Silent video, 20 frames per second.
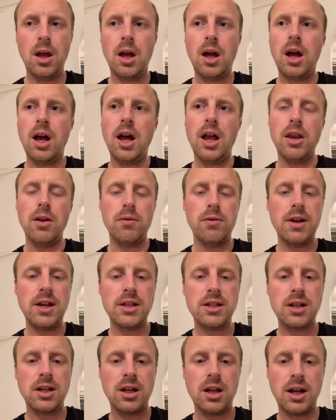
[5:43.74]
And the
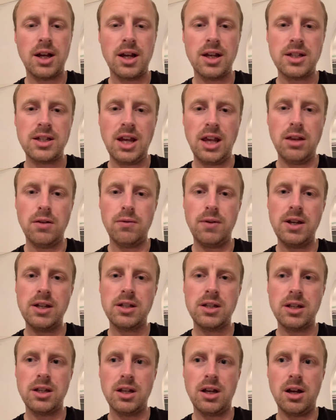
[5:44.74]
reason, like I say, the
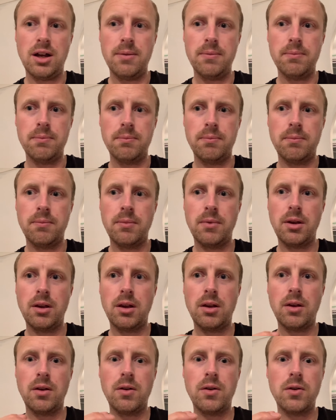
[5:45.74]
reason I'm
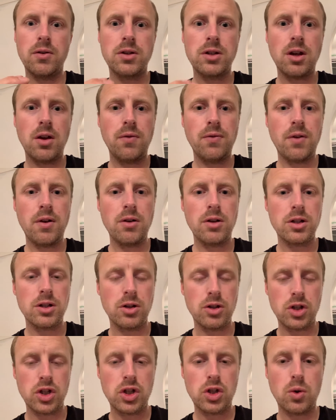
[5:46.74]
so focused on
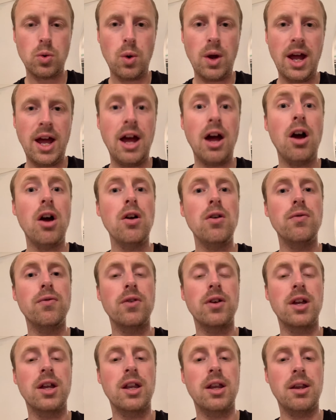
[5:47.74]
Square
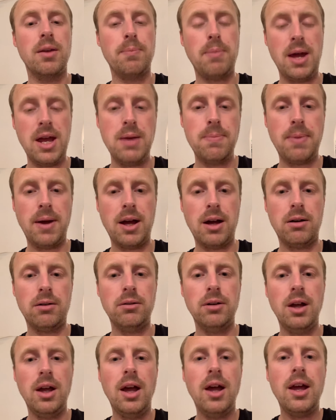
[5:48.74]
over PayPal
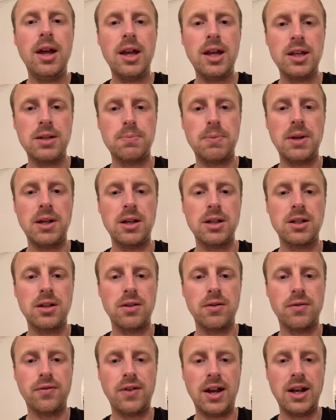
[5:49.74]
is because of
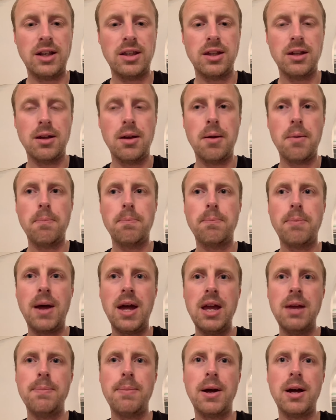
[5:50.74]
the fact that
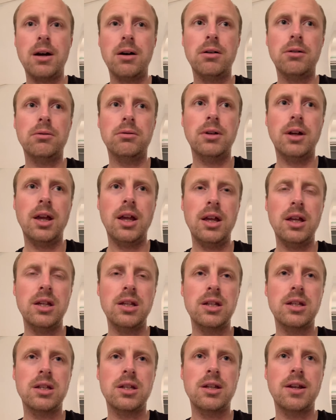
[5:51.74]
PayPal
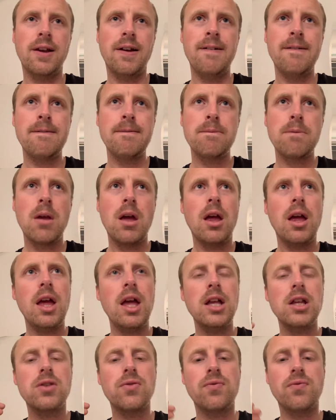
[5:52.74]
is
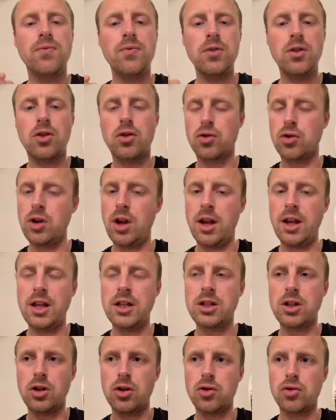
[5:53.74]
it's
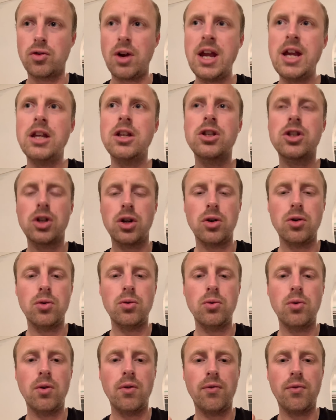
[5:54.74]
it's a great
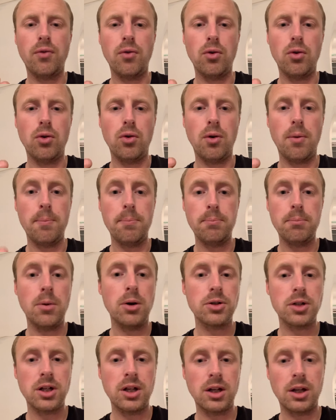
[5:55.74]
tool for
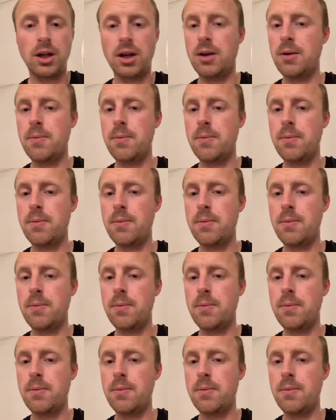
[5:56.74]
modern